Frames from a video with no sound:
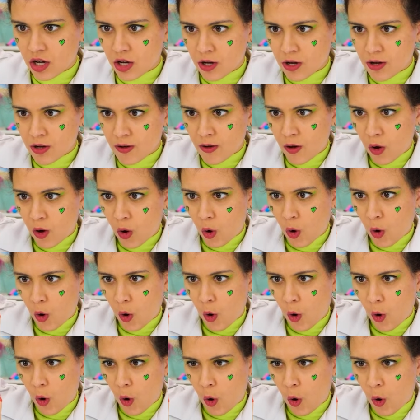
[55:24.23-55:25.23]
And
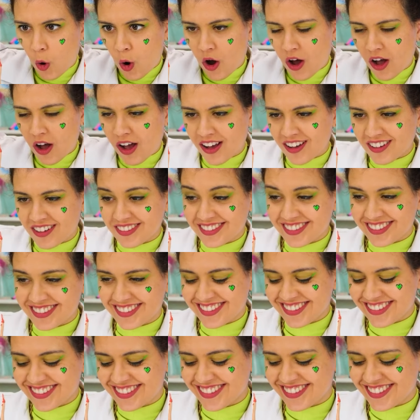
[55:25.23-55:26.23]
these?
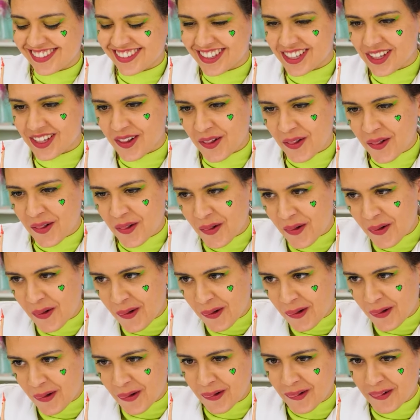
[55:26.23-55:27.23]
Nice.
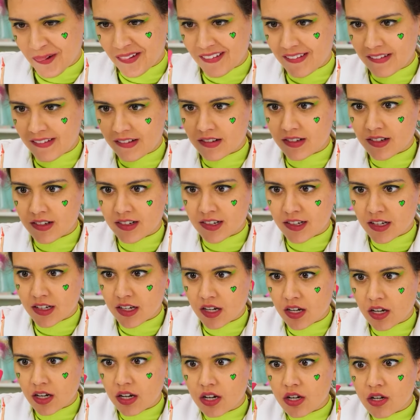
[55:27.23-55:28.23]
They're
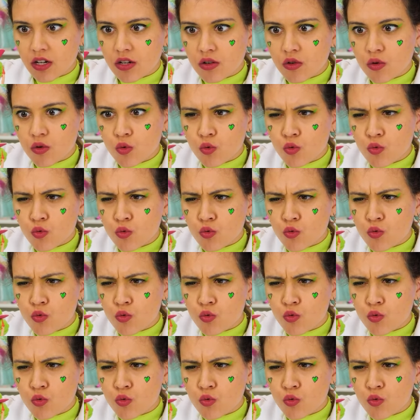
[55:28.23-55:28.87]
awfully sharp, though.